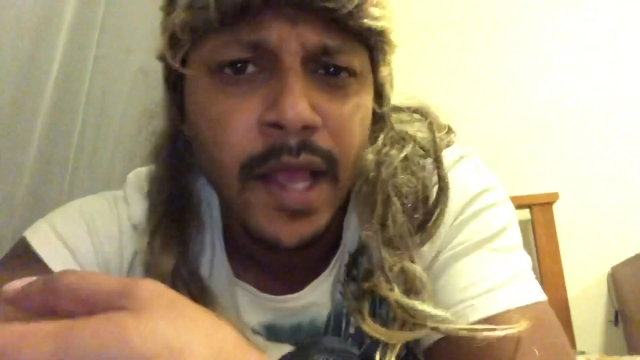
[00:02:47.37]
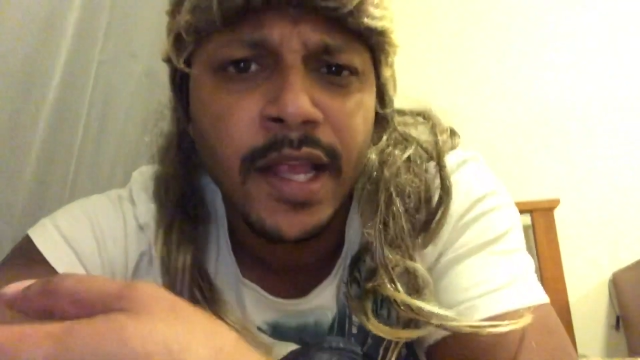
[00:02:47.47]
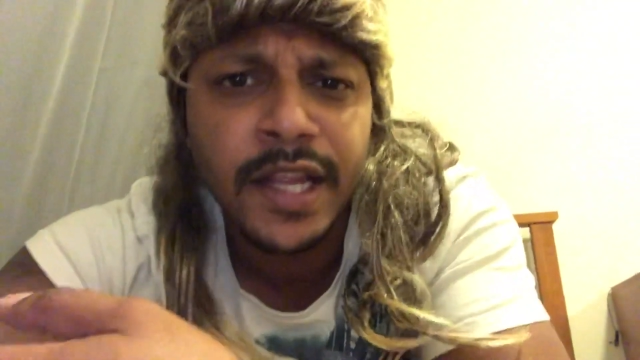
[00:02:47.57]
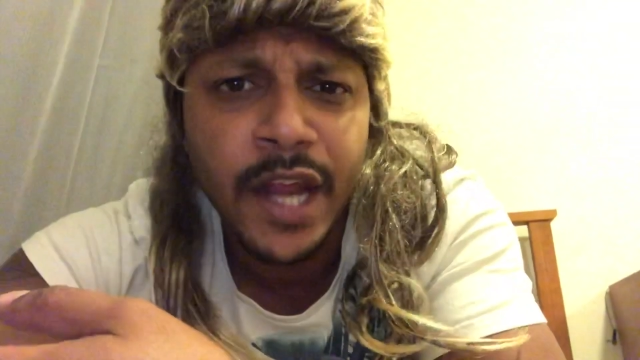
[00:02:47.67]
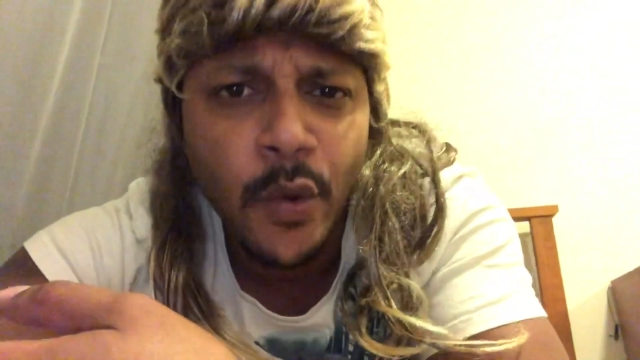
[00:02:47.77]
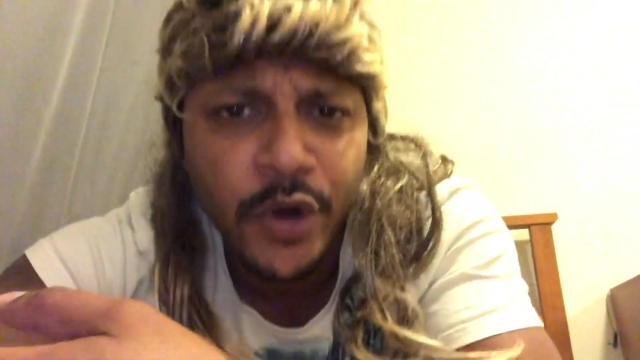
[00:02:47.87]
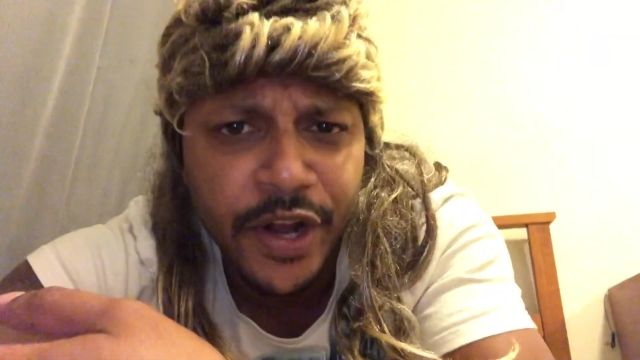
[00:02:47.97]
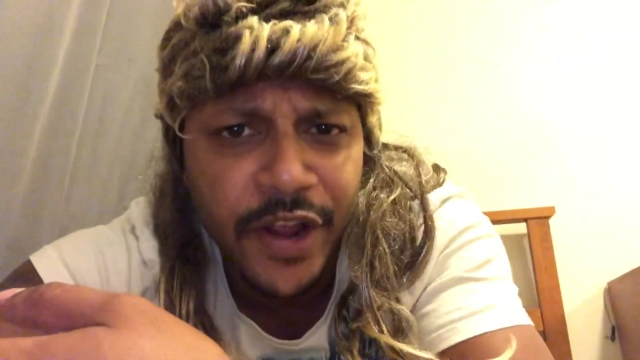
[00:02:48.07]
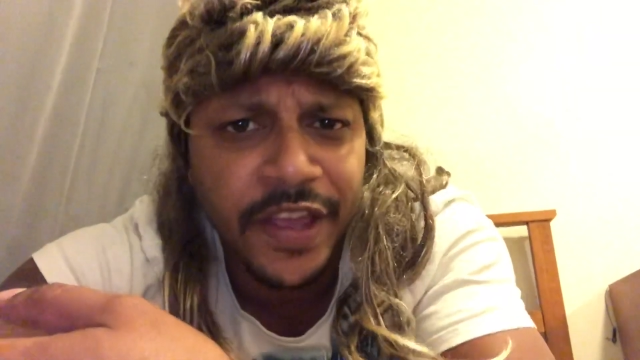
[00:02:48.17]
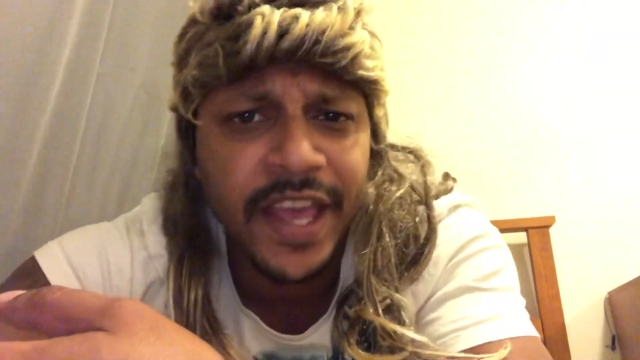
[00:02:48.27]
You know what I
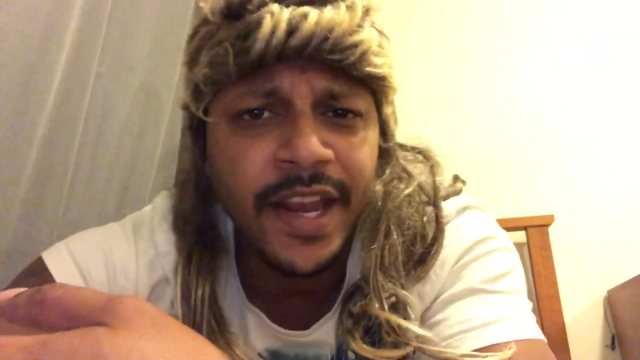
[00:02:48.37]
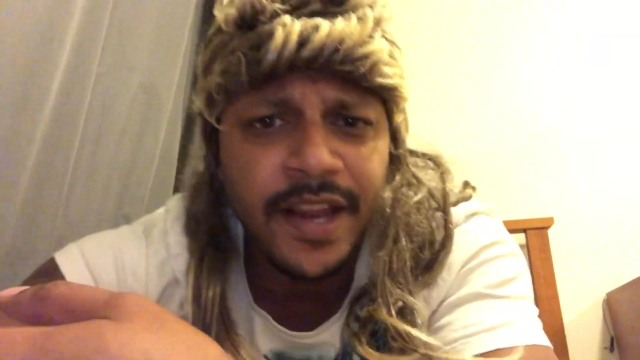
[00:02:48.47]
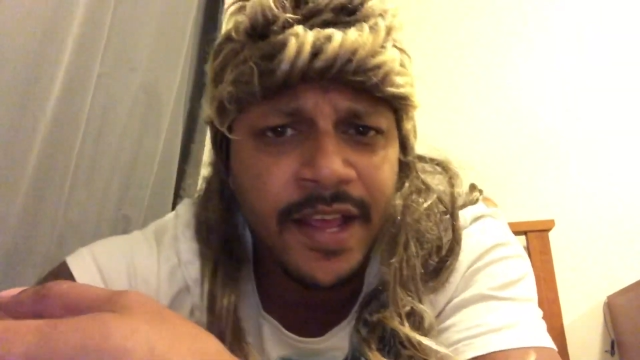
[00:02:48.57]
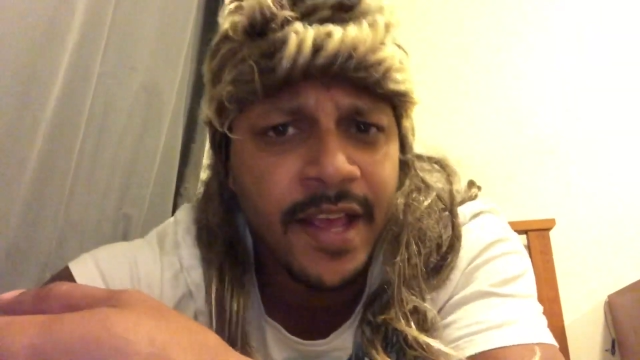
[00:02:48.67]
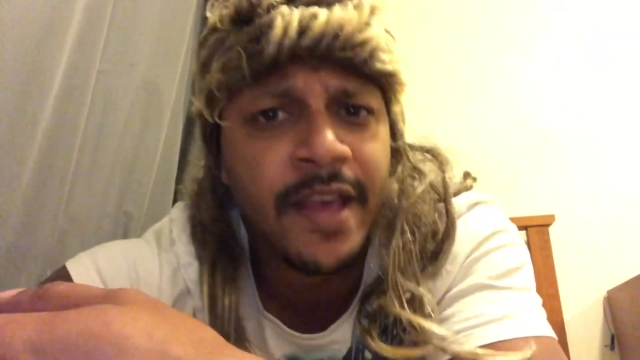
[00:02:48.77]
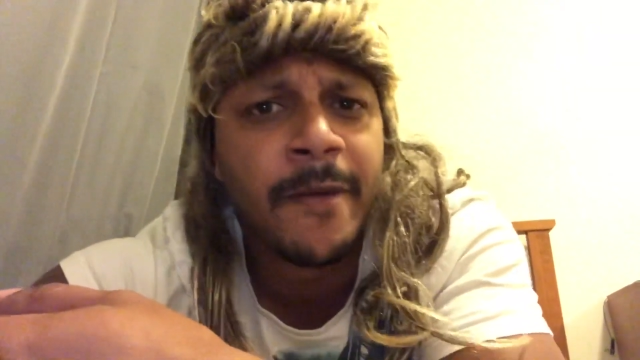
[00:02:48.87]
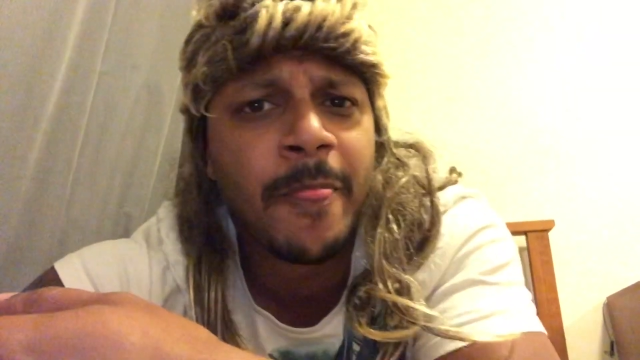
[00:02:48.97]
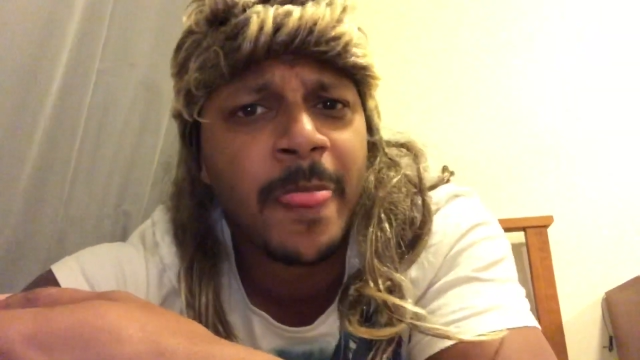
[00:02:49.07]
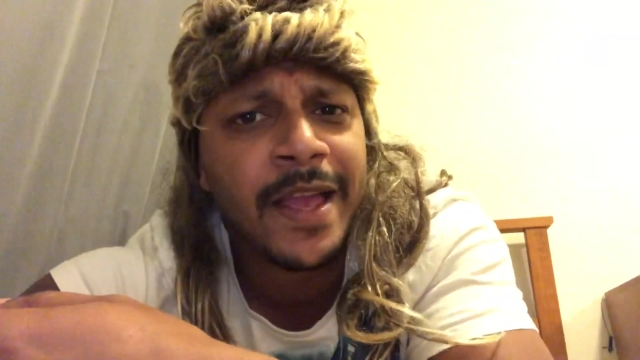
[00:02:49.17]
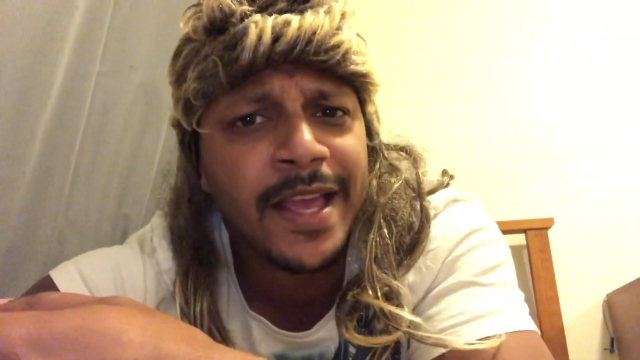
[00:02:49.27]
don't get?
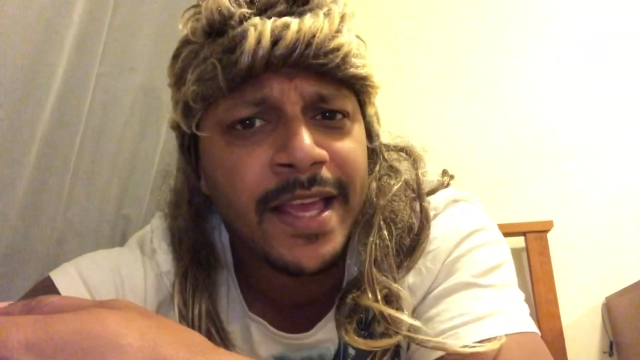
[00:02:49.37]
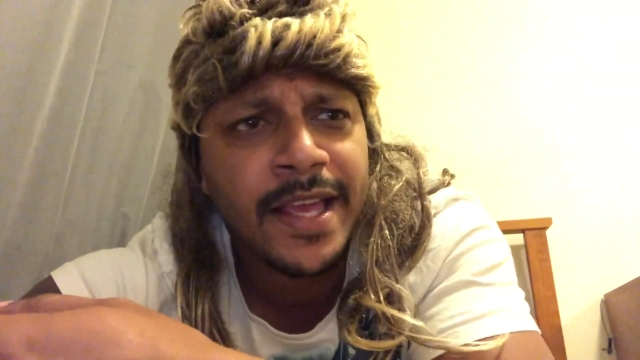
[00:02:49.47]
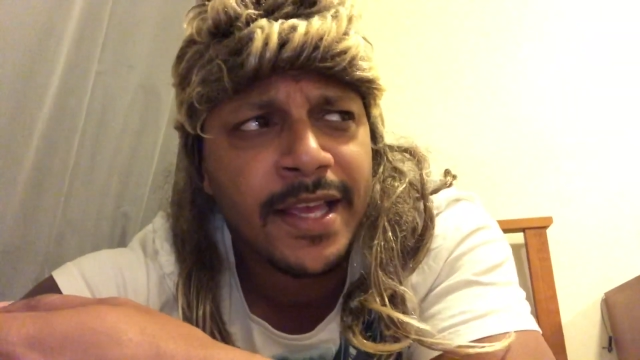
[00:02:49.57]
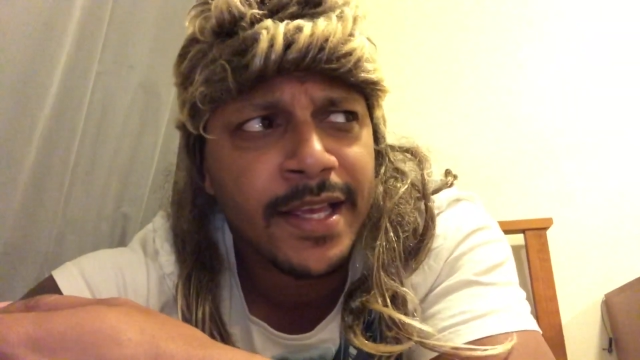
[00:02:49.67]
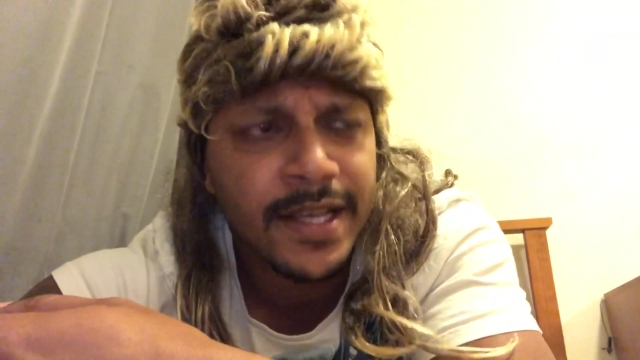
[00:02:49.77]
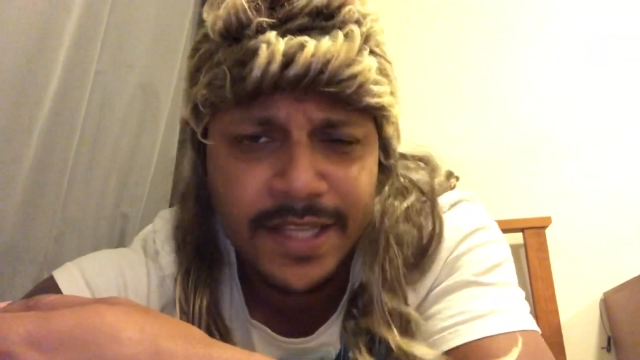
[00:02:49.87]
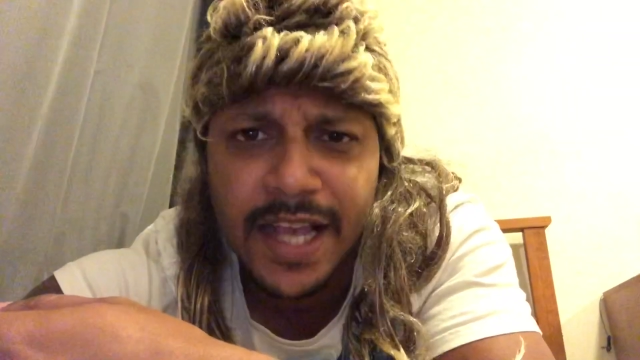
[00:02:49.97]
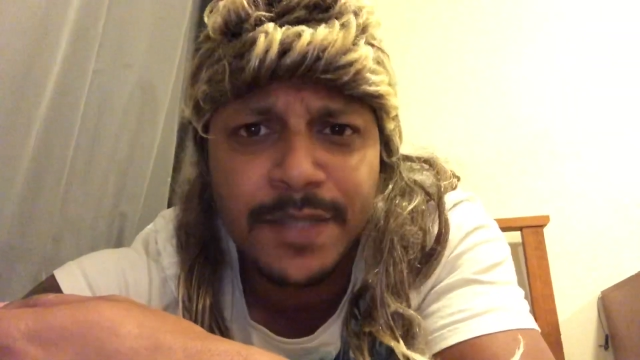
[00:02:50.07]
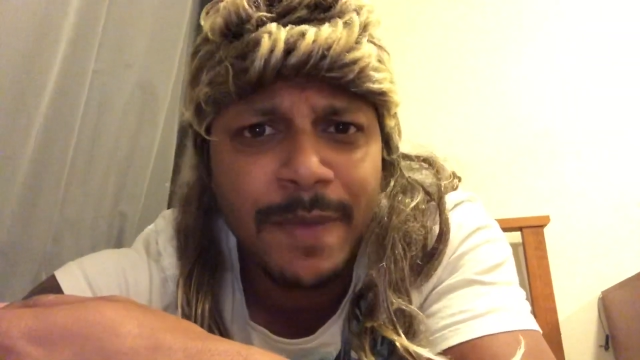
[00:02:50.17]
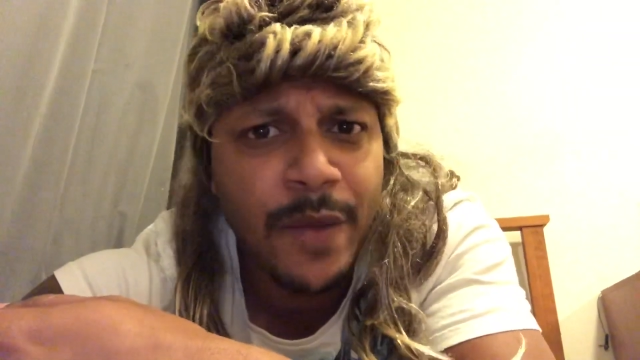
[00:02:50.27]
Is
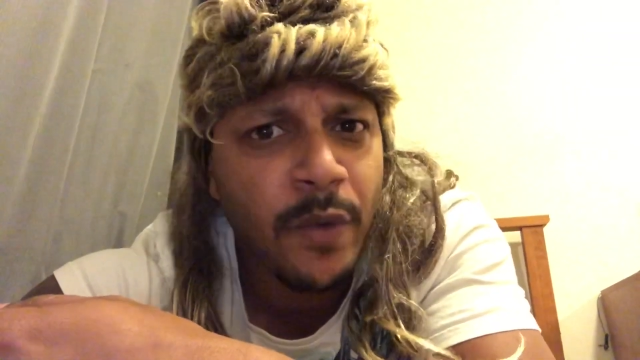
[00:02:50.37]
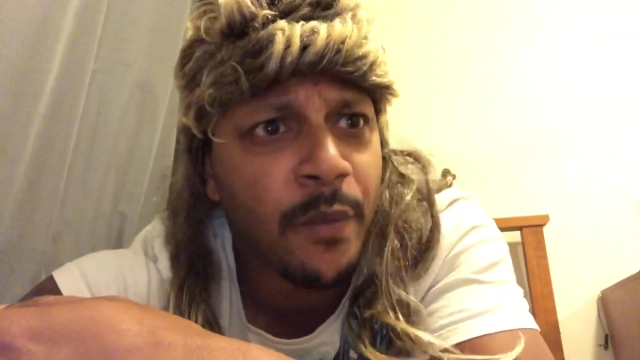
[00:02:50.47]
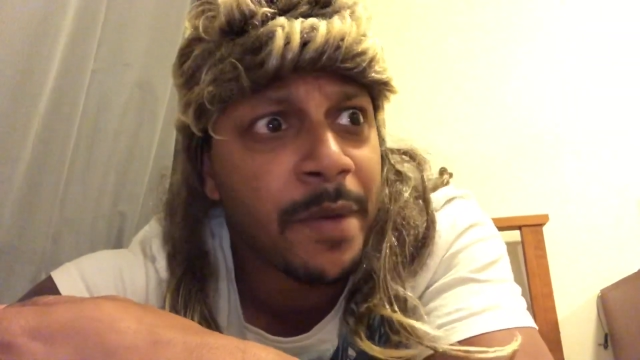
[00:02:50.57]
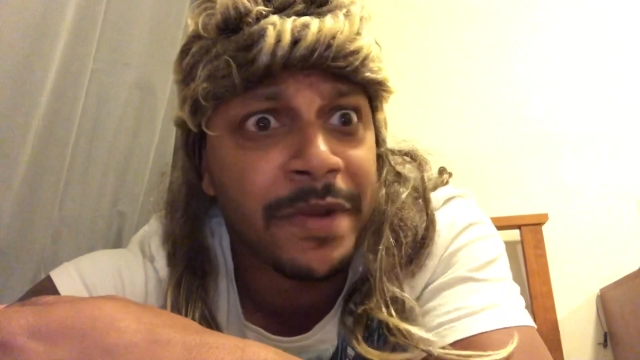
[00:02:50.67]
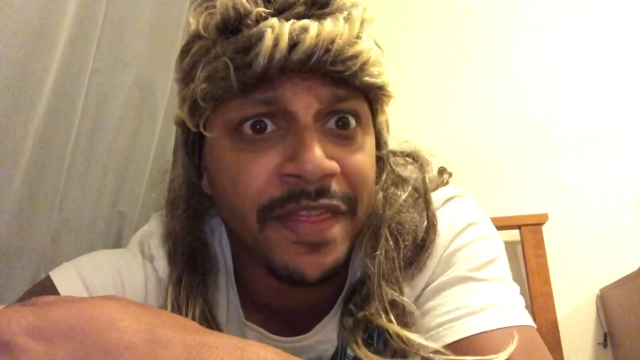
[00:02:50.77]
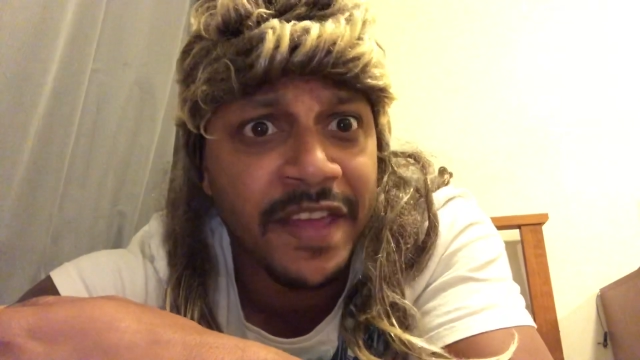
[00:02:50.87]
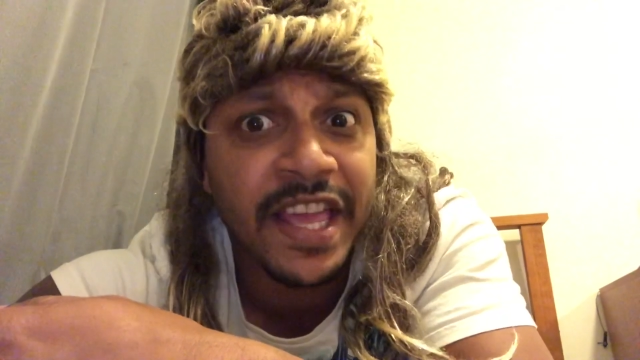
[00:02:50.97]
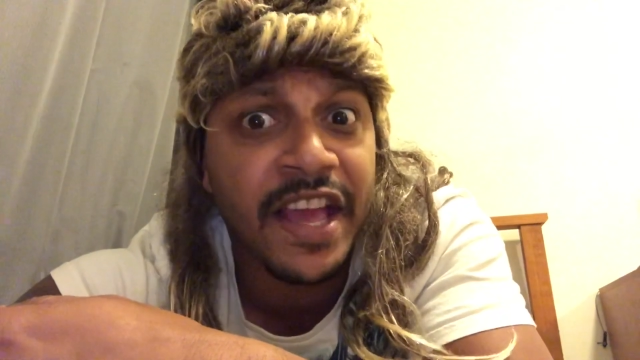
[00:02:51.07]
us men want women to think